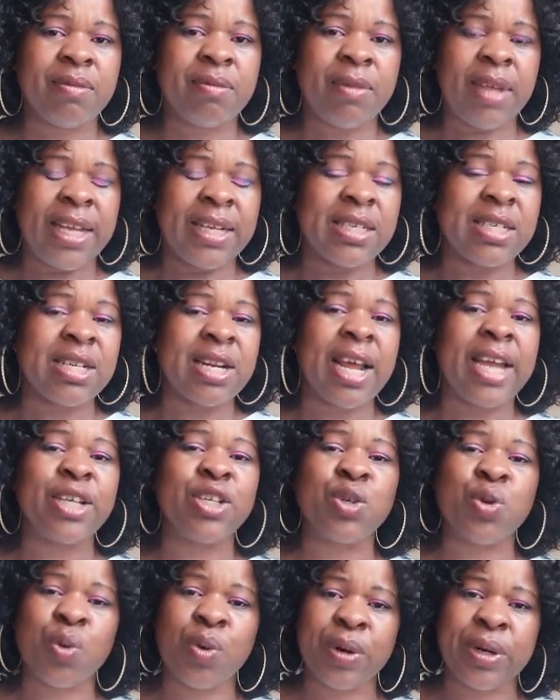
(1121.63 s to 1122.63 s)
And try
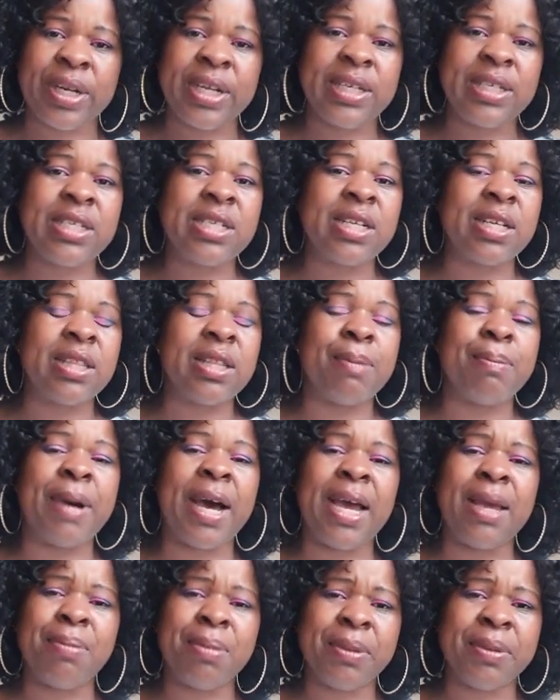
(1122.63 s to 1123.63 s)
to read the
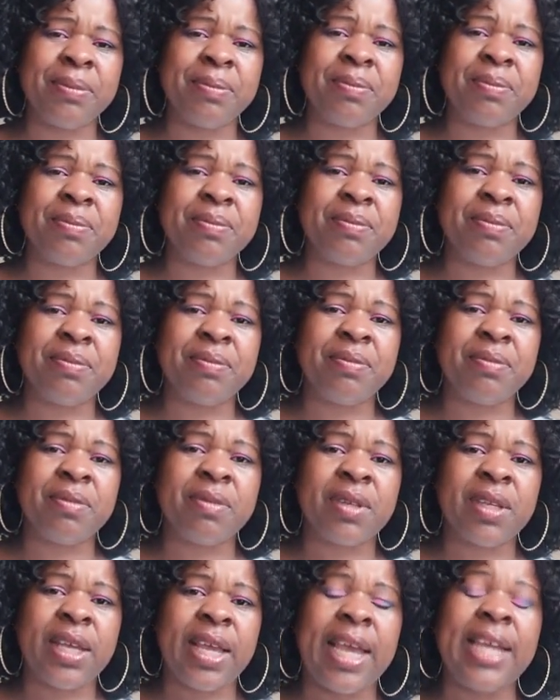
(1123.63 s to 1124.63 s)
Bible
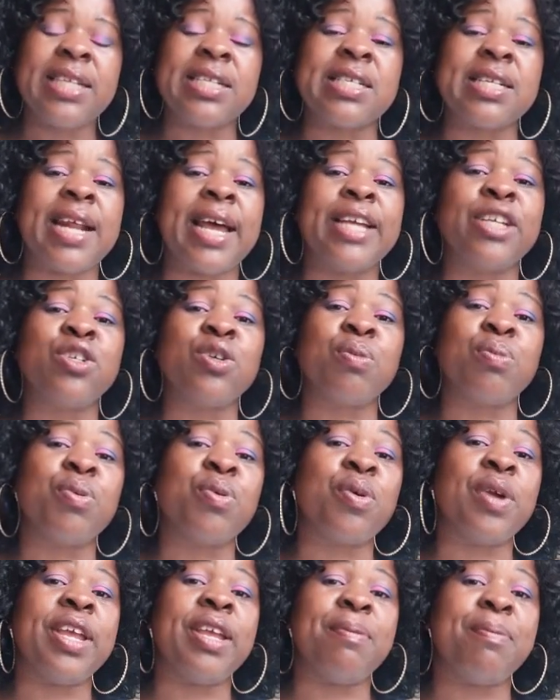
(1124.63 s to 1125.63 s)
and try to
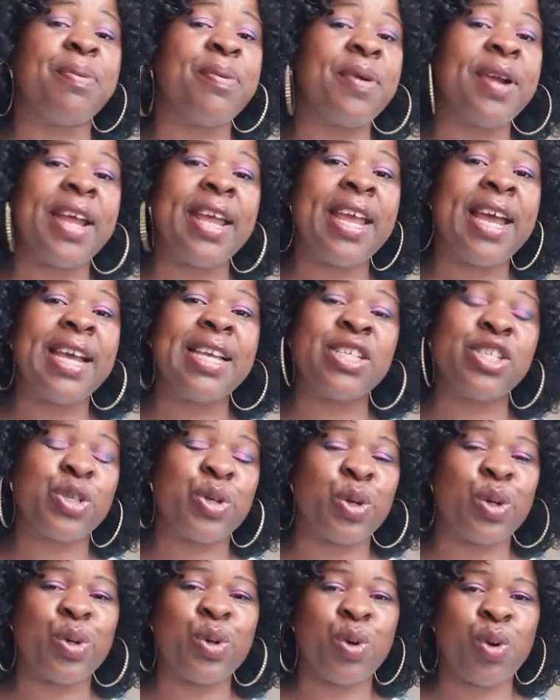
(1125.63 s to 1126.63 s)
pray. Prayer is
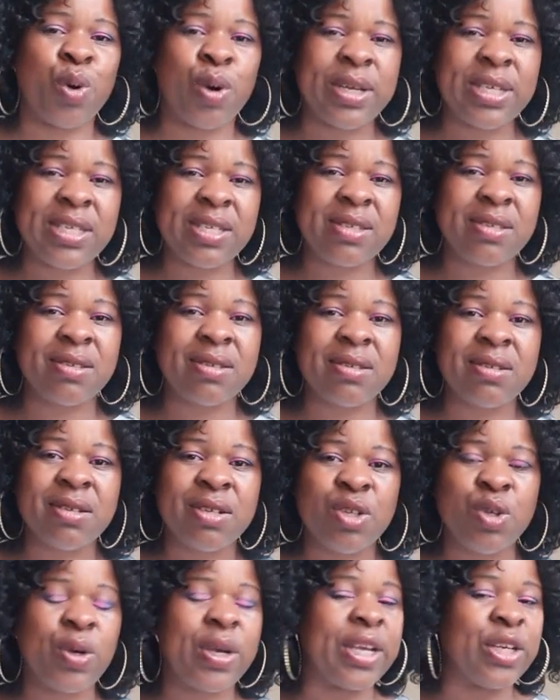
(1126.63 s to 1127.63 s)
not noise.
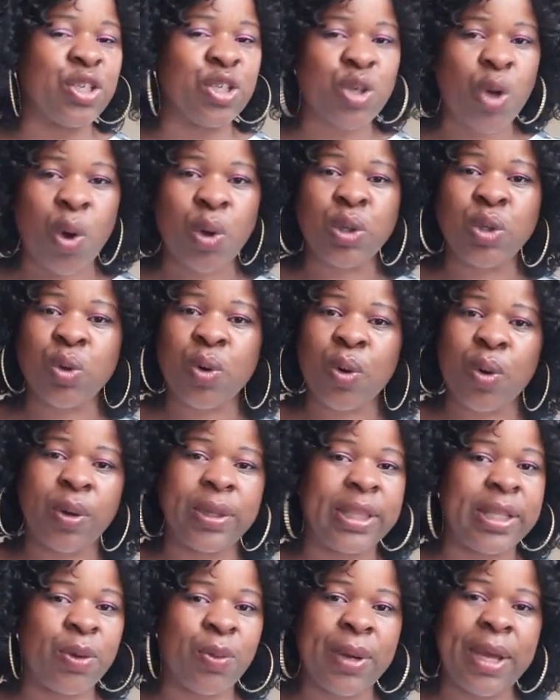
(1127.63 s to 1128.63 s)
You can talk to
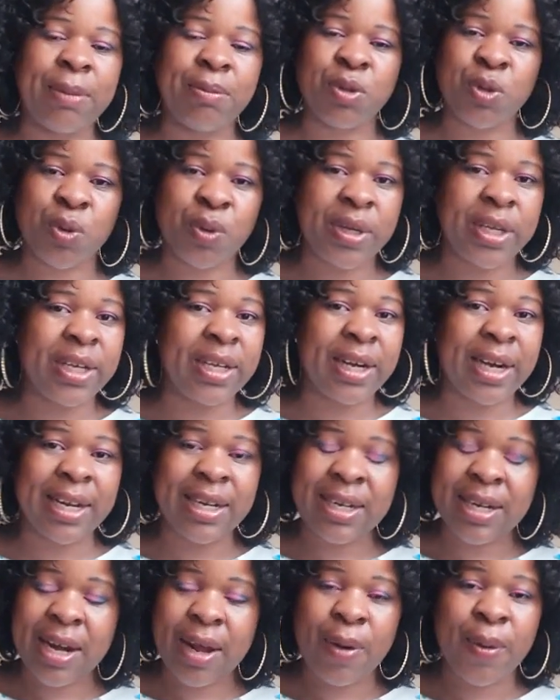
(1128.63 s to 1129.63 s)
God the way I'm talking
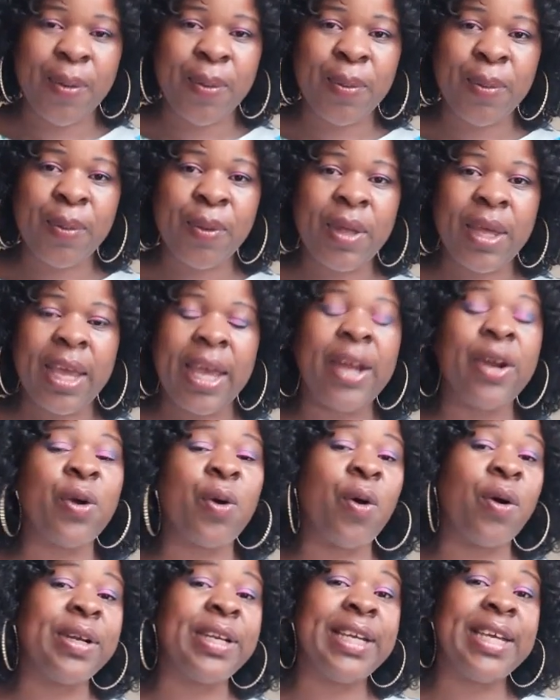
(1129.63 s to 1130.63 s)
right now, and
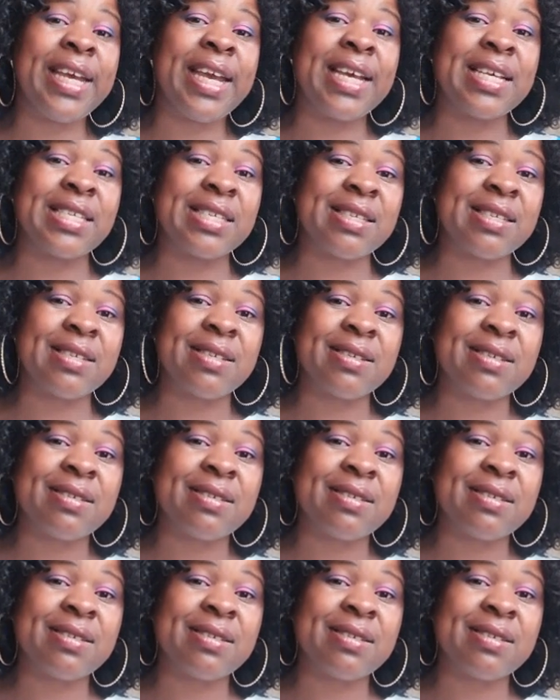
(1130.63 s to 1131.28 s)
God hears.